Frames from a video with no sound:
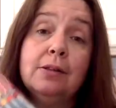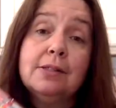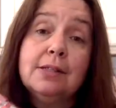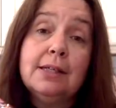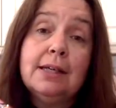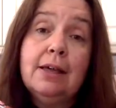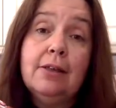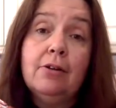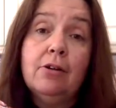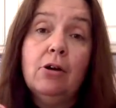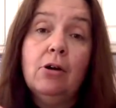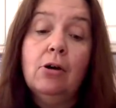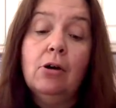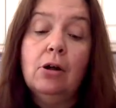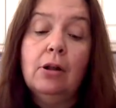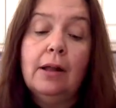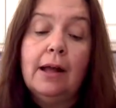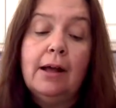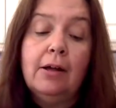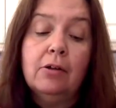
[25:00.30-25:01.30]
together.
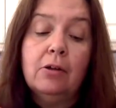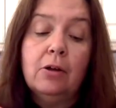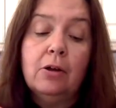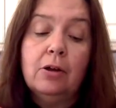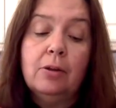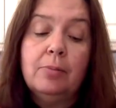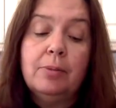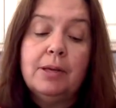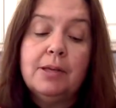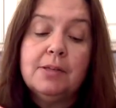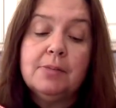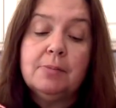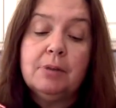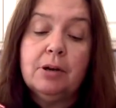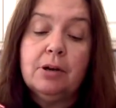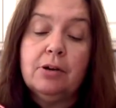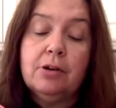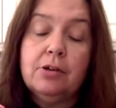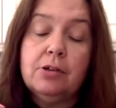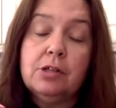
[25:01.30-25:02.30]
All alcohol-based
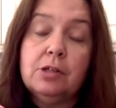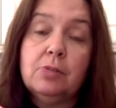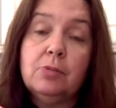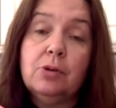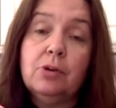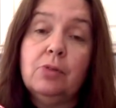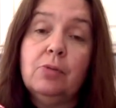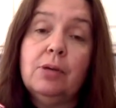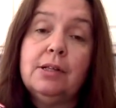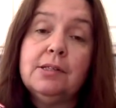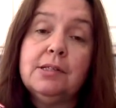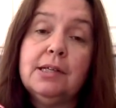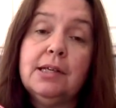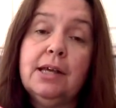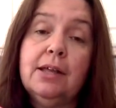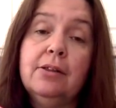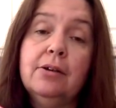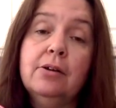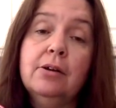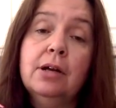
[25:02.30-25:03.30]
markers work well
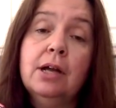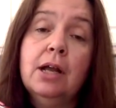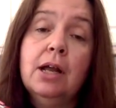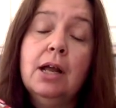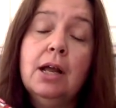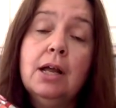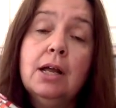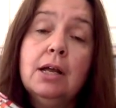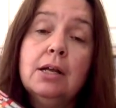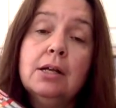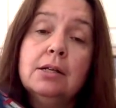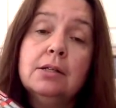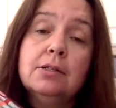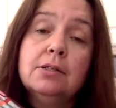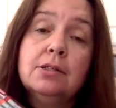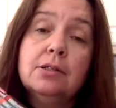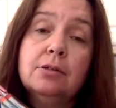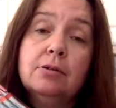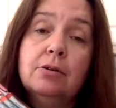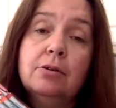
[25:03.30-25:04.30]
together.
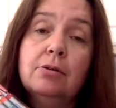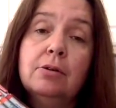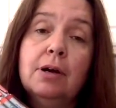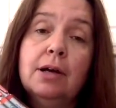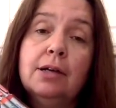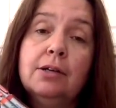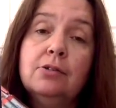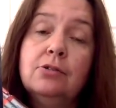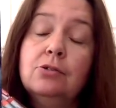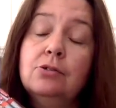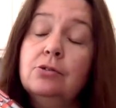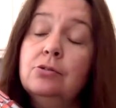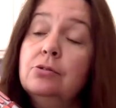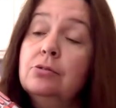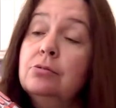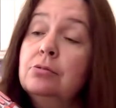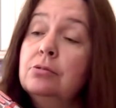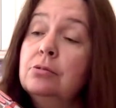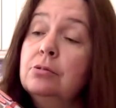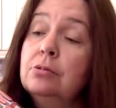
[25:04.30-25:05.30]
So I do